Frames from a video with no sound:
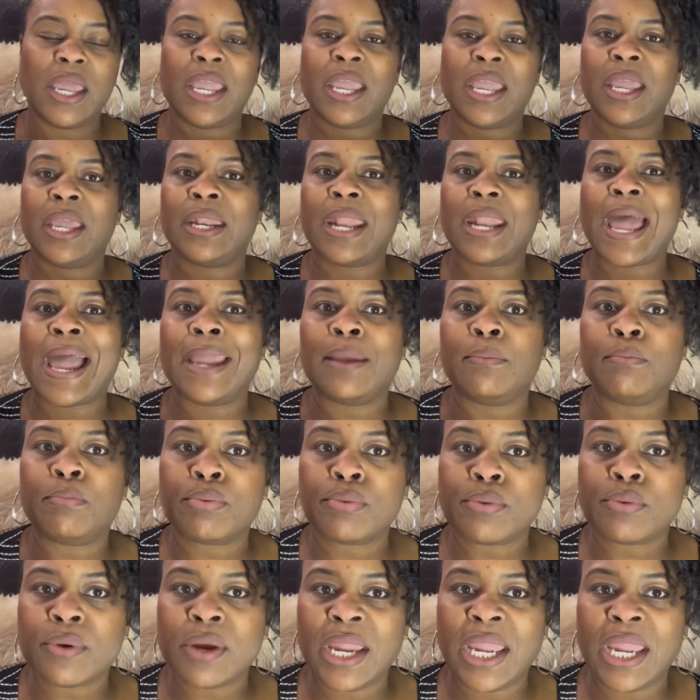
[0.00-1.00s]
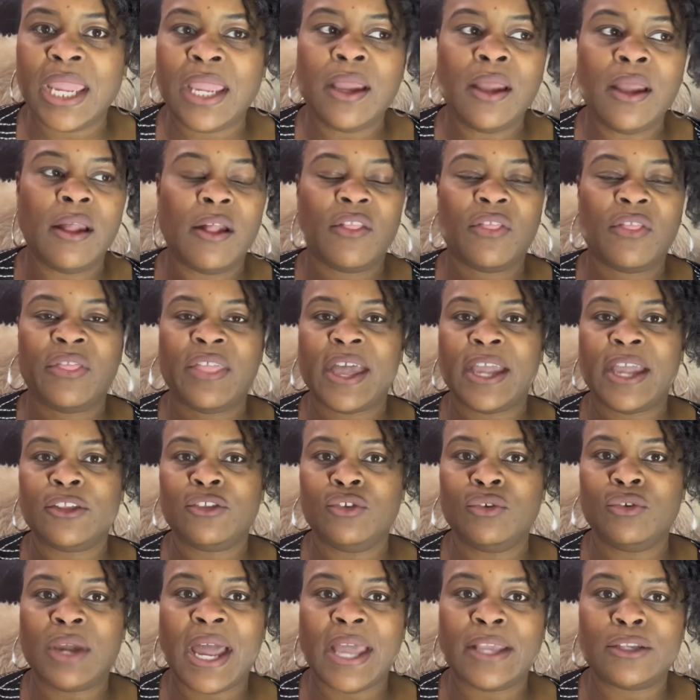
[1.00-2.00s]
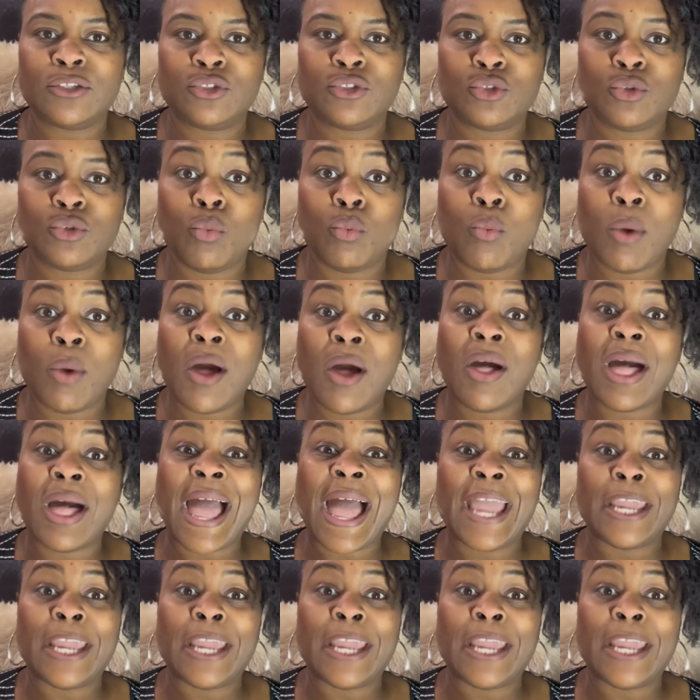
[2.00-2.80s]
And I pray that you guys do well.